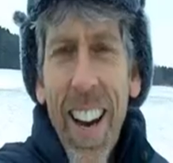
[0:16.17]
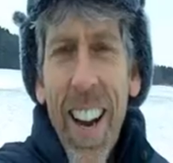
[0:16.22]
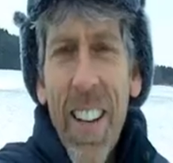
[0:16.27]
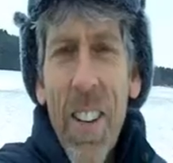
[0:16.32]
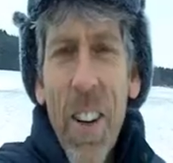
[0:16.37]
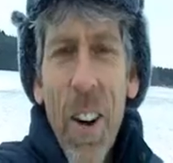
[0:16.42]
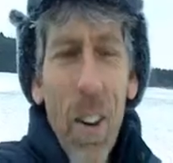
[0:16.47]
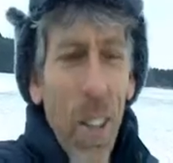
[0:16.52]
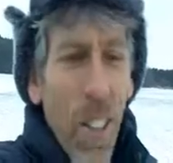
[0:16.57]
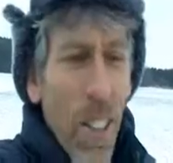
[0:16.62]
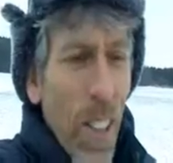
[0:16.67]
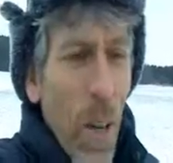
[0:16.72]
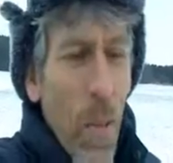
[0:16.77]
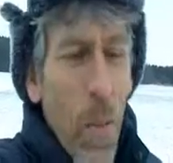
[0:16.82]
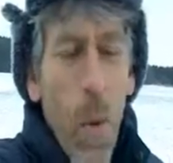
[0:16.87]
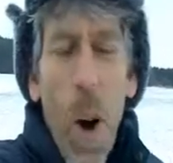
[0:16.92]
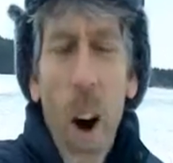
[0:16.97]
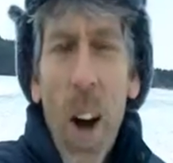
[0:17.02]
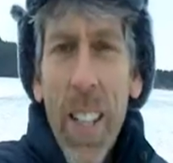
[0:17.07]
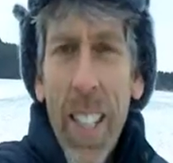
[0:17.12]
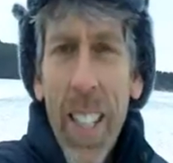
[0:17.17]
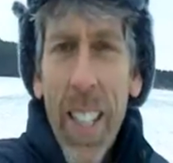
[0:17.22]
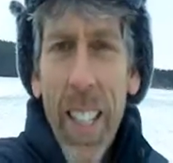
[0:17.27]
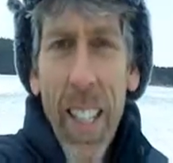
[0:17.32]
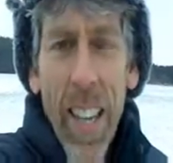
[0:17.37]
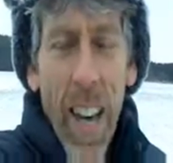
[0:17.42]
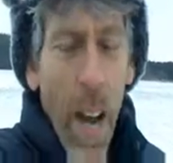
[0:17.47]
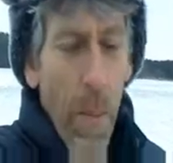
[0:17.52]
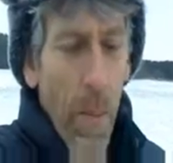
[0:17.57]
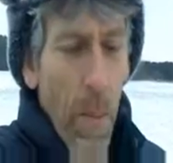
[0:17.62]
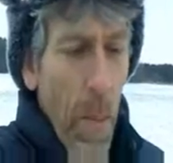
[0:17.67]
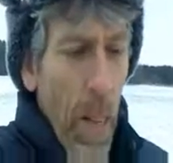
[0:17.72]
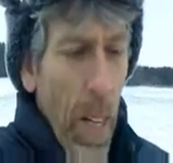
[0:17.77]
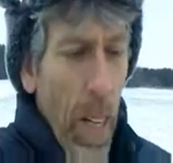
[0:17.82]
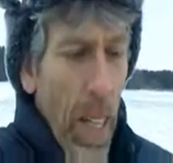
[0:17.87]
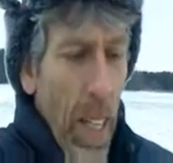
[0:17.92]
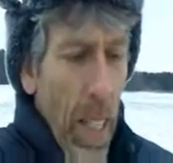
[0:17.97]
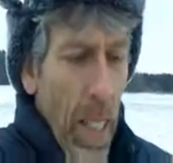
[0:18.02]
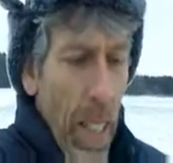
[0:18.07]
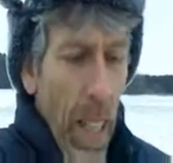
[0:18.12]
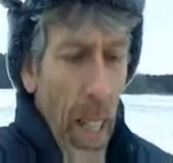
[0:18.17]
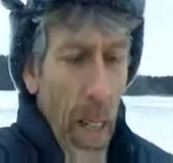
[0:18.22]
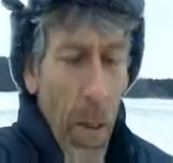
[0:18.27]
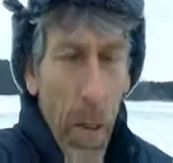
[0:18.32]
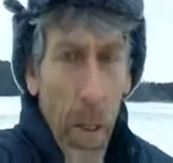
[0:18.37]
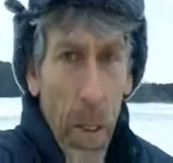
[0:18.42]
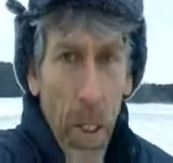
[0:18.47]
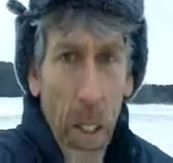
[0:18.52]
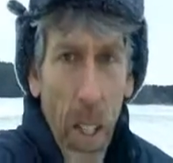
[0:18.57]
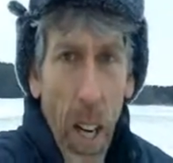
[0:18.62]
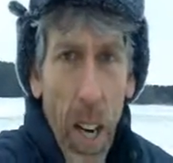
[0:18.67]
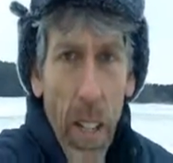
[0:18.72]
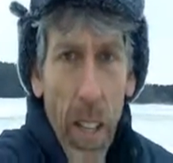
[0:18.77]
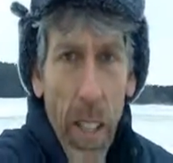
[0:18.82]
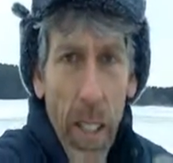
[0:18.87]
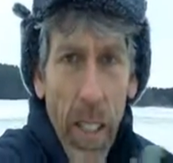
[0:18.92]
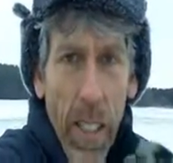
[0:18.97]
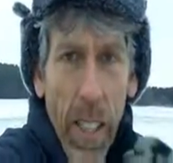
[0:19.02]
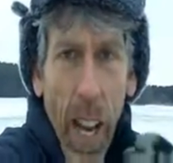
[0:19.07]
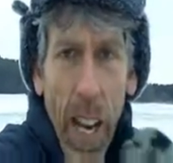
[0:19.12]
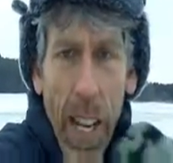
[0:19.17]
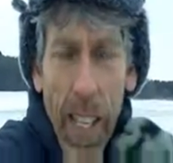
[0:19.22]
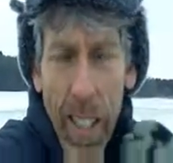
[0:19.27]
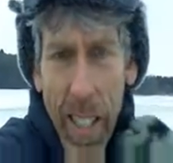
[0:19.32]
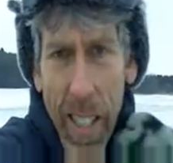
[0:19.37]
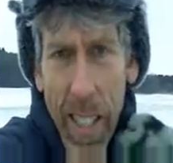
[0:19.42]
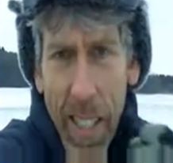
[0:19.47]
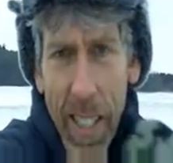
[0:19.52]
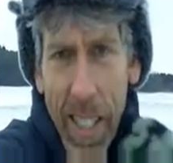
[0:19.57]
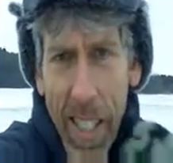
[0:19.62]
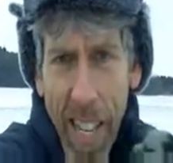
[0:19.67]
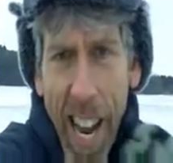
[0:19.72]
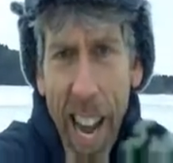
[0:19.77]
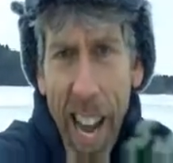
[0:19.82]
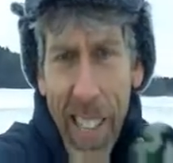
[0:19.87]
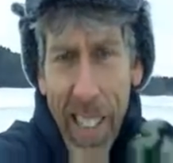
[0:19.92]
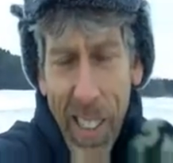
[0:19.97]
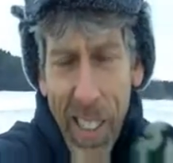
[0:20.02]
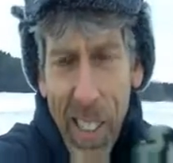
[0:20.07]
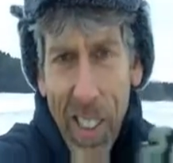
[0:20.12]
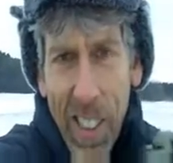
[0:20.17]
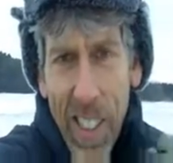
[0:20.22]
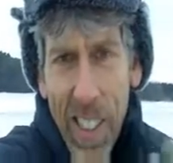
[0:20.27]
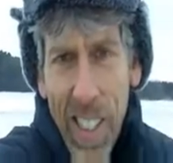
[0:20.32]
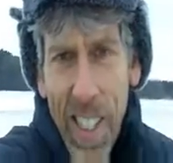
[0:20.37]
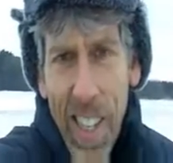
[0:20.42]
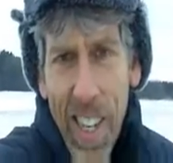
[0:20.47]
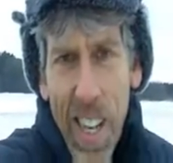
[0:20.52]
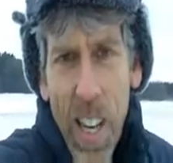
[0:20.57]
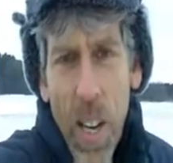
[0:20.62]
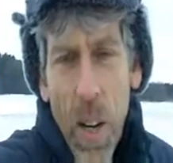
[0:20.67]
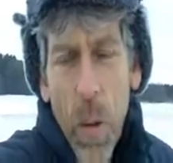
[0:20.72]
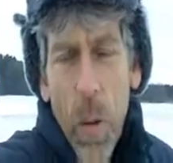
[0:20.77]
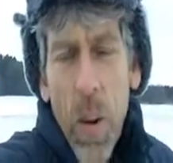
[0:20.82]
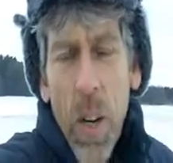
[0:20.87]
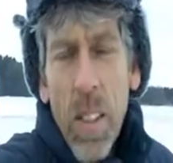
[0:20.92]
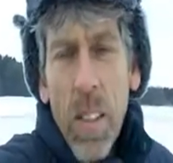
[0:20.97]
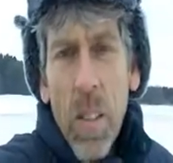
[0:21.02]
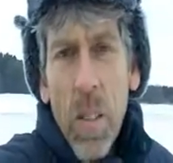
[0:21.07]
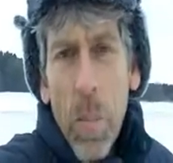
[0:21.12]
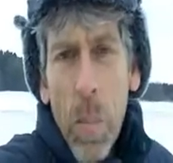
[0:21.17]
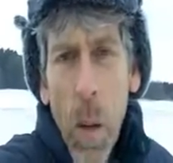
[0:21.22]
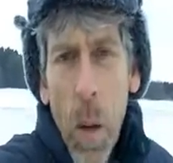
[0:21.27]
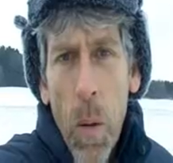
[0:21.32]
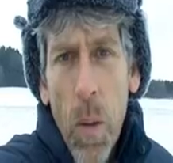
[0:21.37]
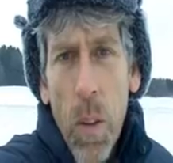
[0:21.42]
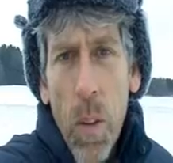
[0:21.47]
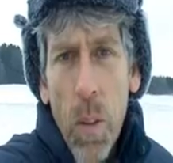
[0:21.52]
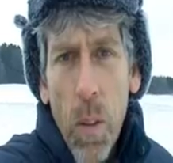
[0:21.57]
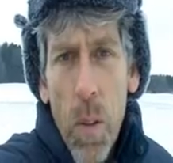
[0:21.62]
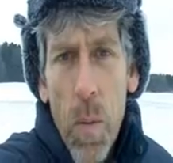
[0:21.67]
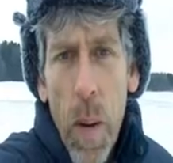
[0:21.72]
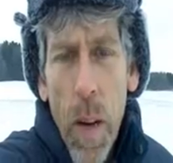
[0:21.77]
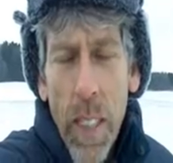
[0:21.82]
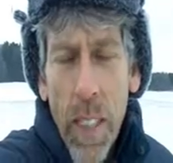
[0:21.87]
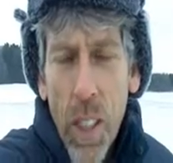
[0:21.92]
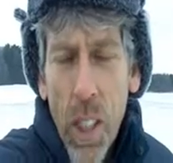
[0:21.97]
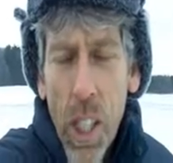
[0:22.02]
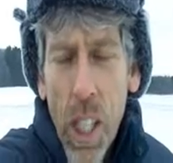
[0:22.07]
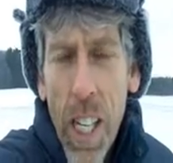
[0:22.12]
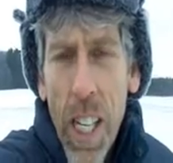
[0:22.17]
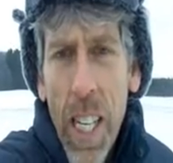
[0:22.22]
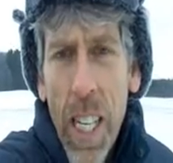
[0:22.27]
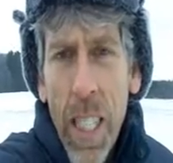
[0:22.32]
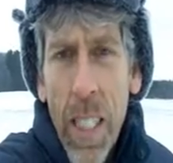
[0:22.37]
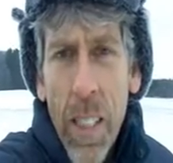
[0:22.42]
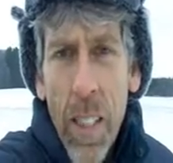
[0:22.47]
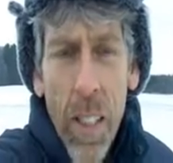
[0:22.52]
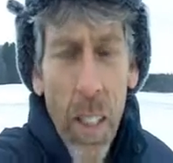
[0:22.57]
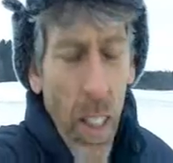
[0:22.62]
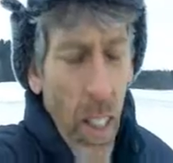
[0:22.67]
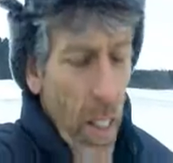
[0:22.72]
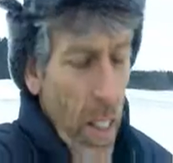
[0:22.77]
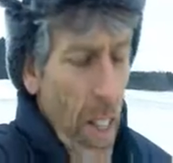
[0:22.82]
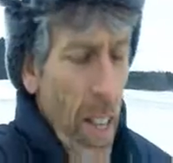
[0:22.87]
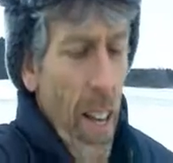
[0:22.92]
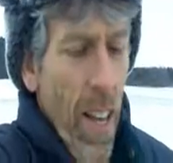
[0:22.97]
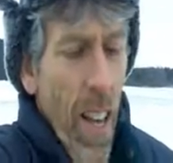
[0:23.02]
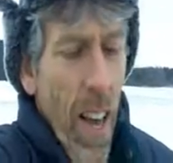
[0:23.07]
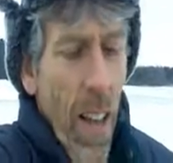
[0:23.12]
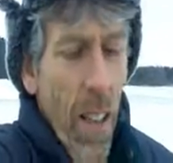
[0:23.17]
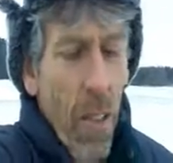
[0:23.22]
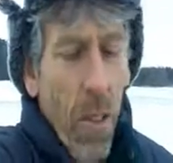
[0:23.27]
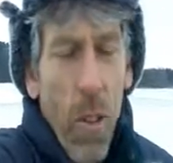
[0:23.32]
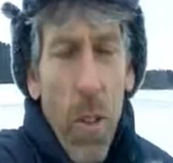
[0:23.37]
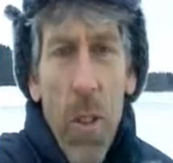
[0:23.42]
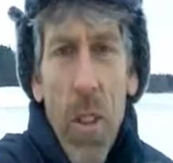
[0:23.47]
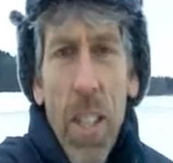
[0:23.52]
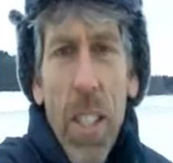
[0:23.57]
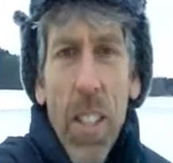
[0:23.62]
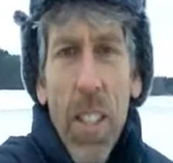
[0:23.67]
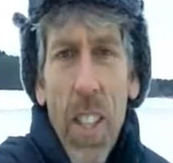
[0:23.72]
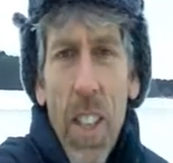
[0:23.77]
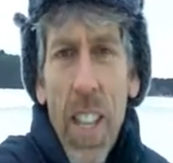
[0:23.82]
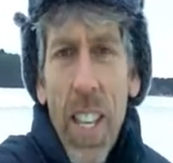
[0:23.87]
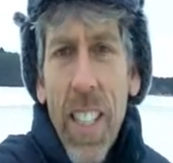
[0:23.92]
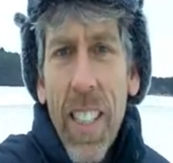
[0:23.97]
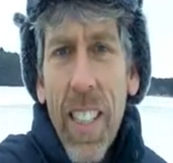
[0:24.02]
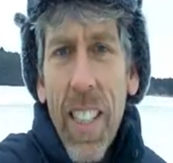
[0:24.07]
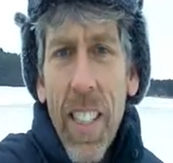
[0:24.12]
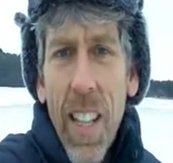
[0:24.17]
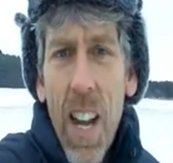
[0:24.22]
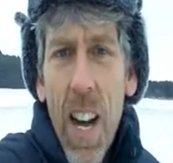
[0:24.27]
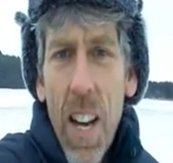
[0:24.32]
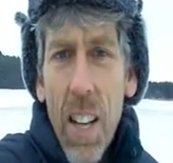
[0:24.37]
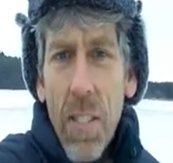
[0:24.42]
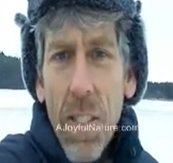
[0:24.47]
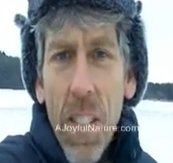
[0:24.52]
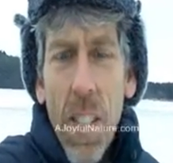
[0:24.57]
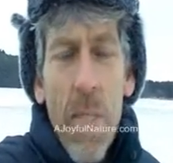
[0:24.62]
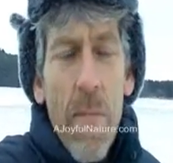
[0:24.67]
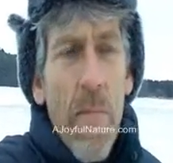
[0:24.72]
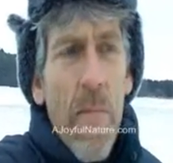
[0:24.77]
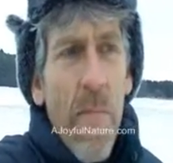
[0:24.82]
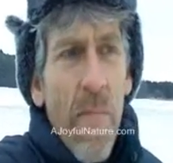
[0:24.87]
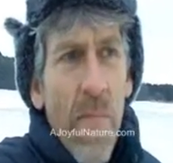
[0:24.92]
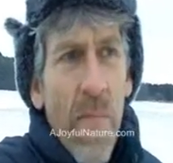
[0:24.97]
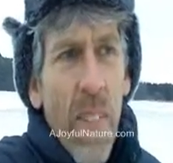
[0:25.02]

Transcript: And I notice I'm walking and I'm like starting to tighten and tense. Wind's blowing through my jeans and through these thin gloves.